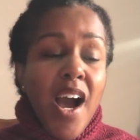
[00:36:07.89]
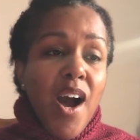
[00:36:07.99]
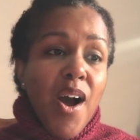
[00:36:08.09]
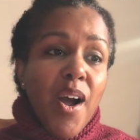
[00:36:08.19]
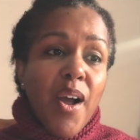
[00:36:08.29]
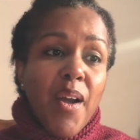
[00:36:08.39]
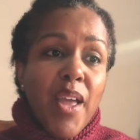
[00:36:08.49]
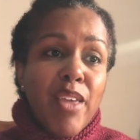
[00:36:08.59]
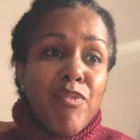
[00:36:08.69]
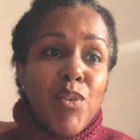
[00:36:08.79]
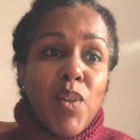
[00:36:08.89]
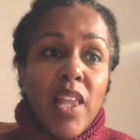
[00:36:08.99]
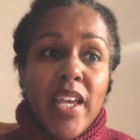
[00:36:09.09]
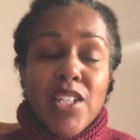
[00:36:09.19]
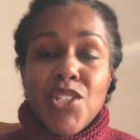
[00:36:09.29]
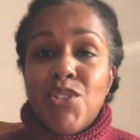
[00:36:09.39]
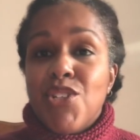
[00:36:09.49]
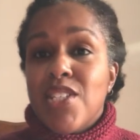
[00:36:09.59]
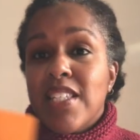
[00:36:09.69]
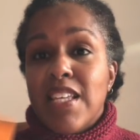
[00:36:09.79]
Uh, if you'd like to
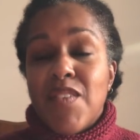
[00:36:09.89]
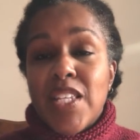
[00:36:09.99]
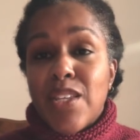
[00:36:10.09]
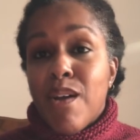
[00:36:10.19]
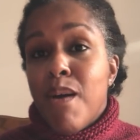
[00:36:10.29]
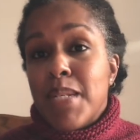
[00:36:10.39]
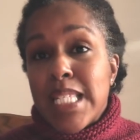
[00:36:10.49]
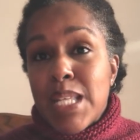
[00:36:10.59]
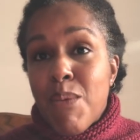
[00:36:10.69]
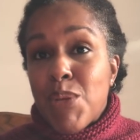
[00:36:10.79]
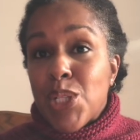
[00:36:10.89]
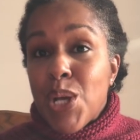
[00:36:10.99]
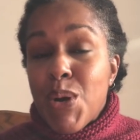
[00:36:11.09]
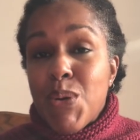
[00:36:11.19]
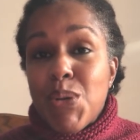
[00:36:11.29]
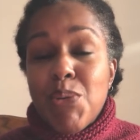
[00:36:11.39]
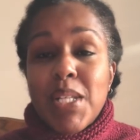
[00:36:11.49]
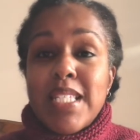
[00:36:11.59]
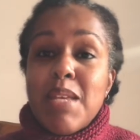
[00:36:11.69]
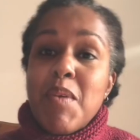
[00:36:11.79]
just leave it in the comments down below, you
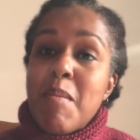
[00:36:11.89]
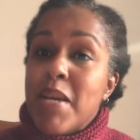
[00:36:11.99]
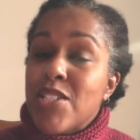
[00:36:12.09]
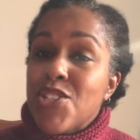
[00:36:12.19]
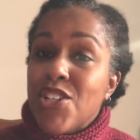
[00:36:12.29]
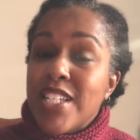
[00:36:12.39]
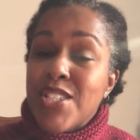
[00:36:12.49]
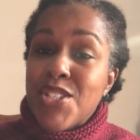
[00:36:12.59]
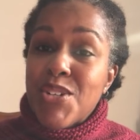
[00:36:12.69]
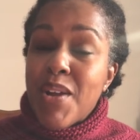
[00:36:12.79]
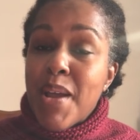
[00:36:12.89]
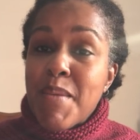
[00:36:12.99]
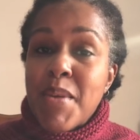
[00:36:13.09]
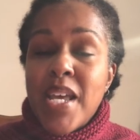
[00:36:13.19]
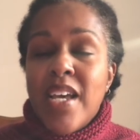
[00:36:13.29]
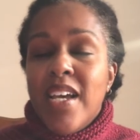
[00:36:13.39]
can send me a message on Instagram.